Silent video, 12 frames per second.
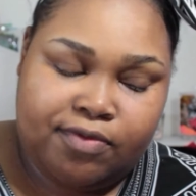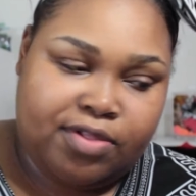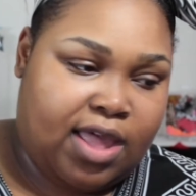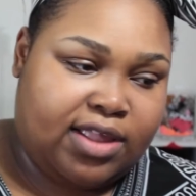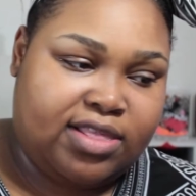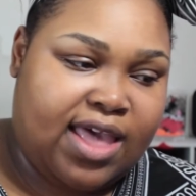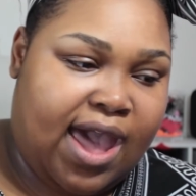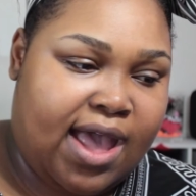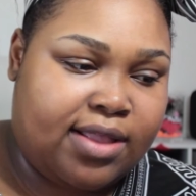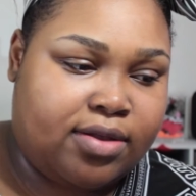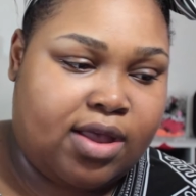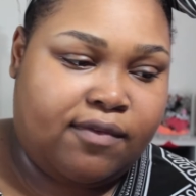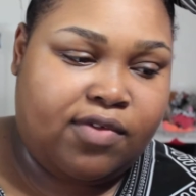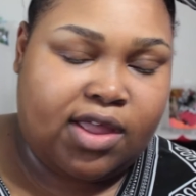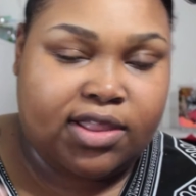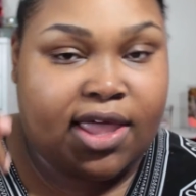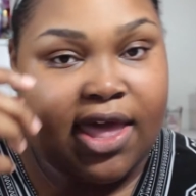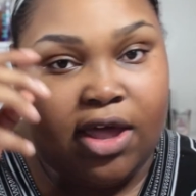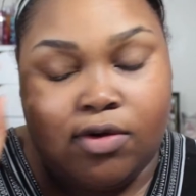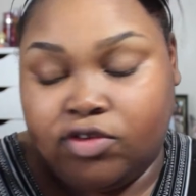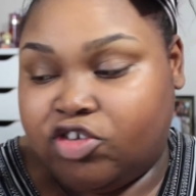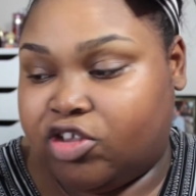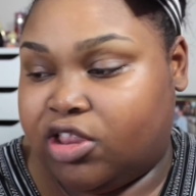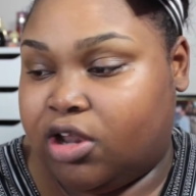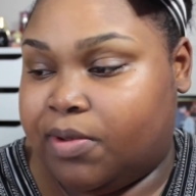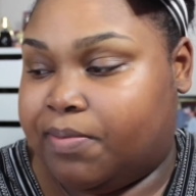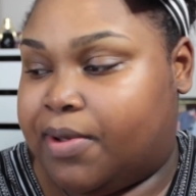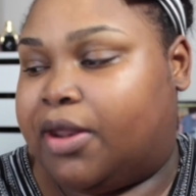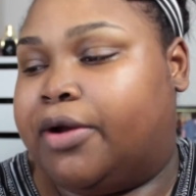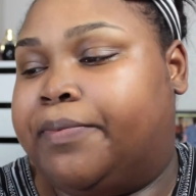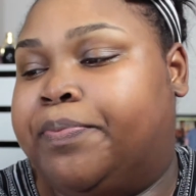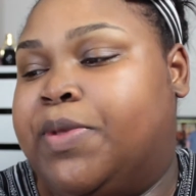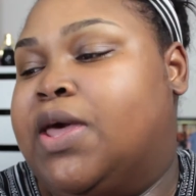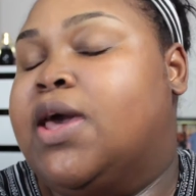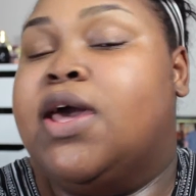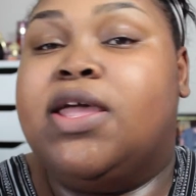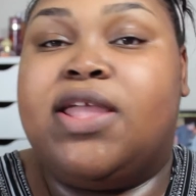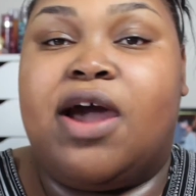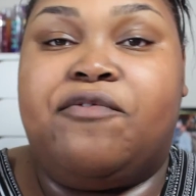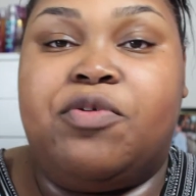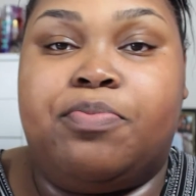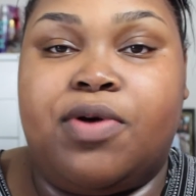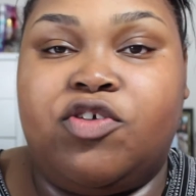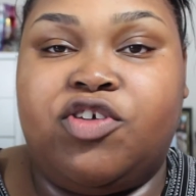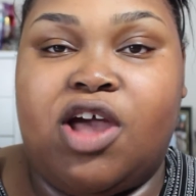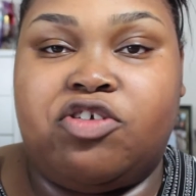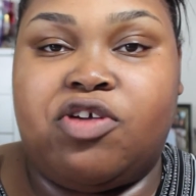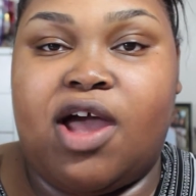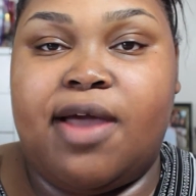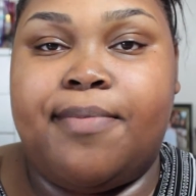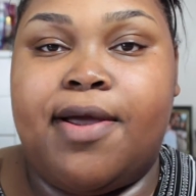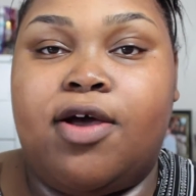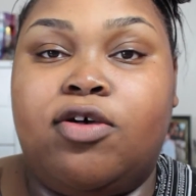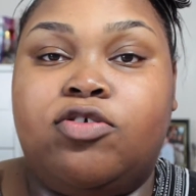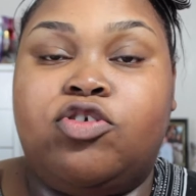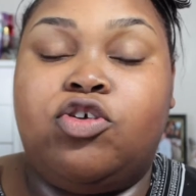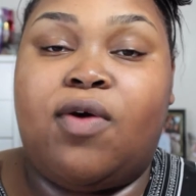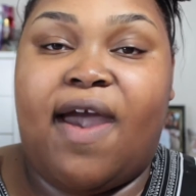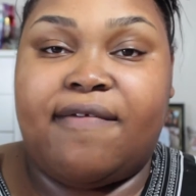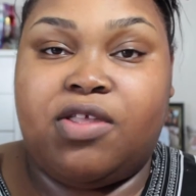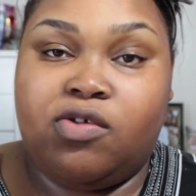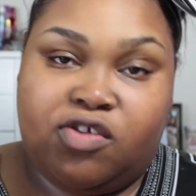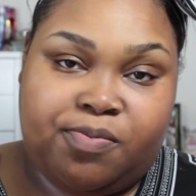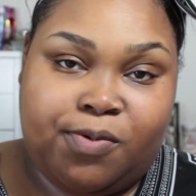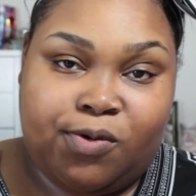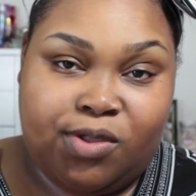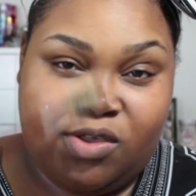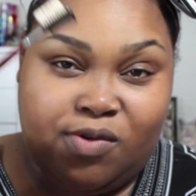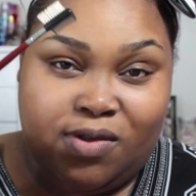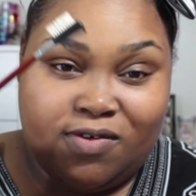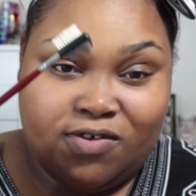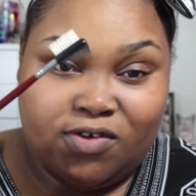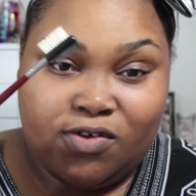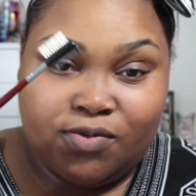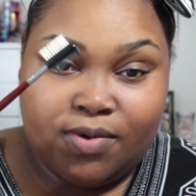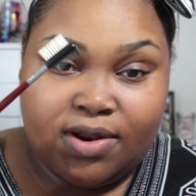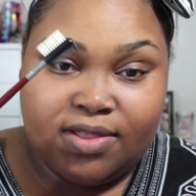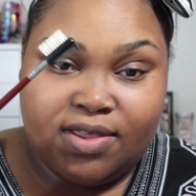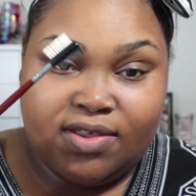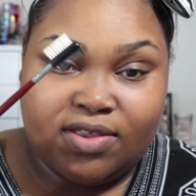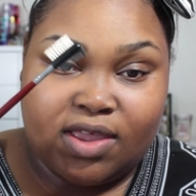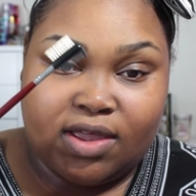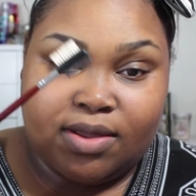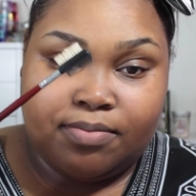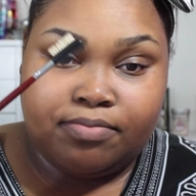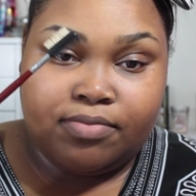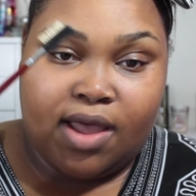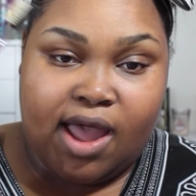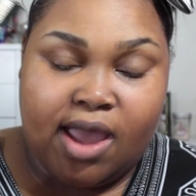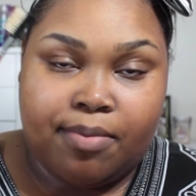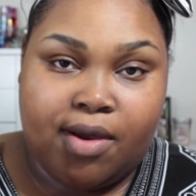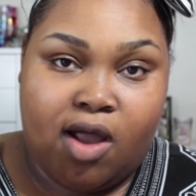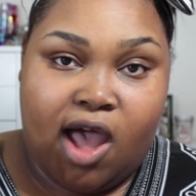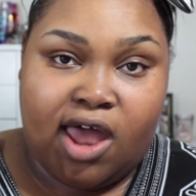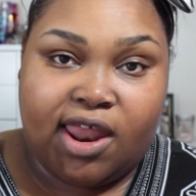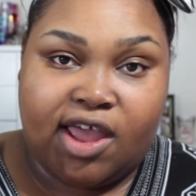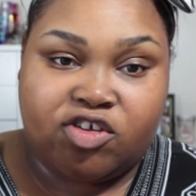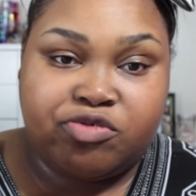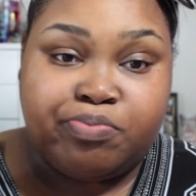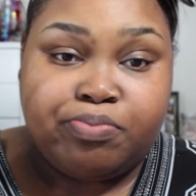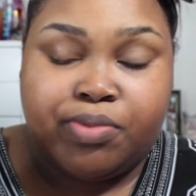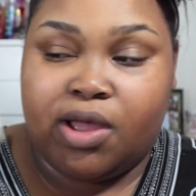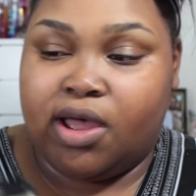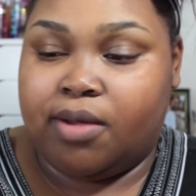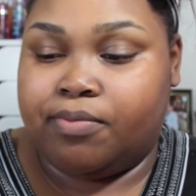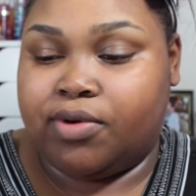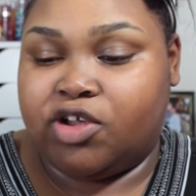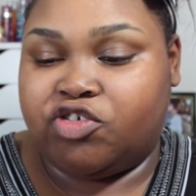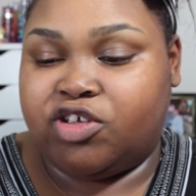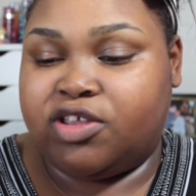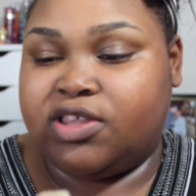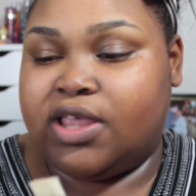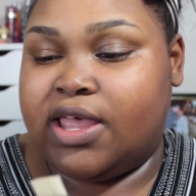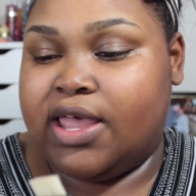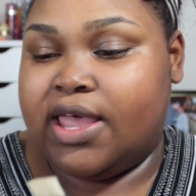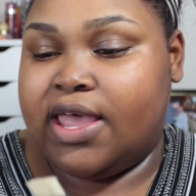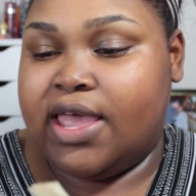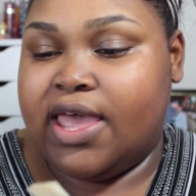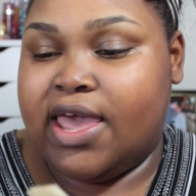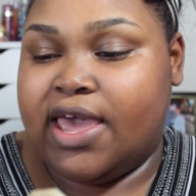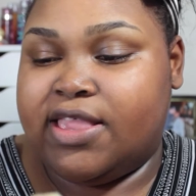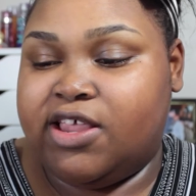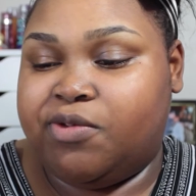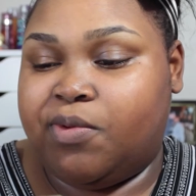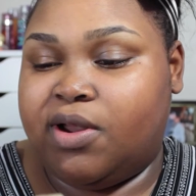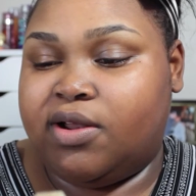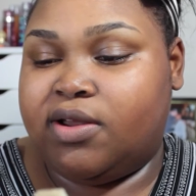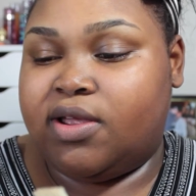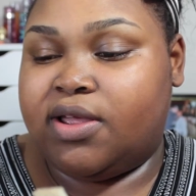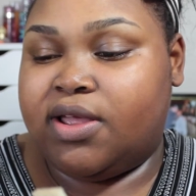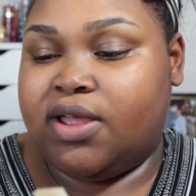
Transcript: like that. I feel like the angle is just a little bit better. Now for brushing out your eyebrows, you don't have to use a spoolie. You can just use one of these eyelash brushes. And this one